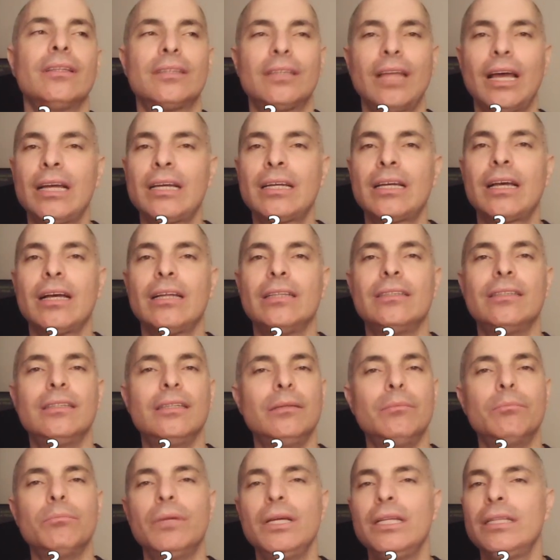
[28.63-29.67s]

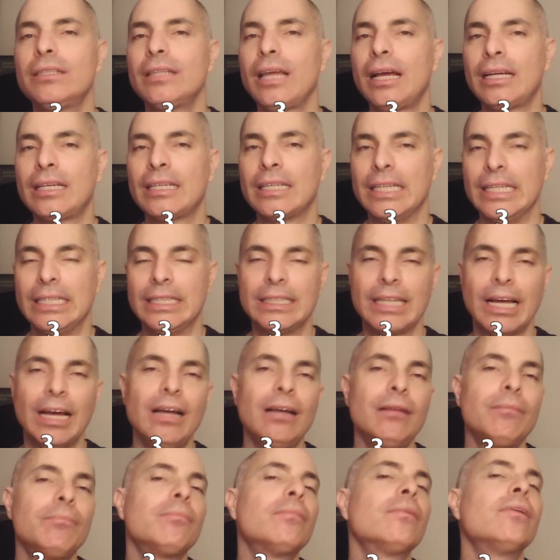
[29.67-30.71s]
Takadimi
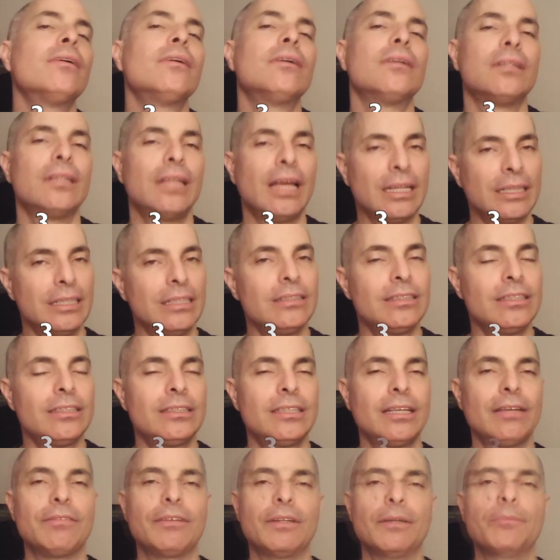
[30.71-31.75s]
takita, that is a
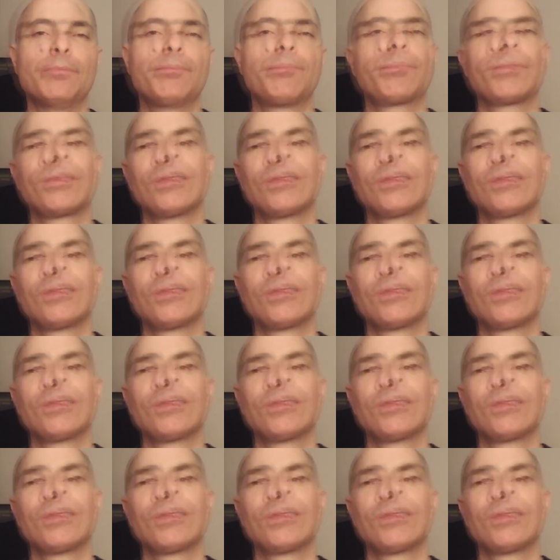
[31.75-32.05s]
7.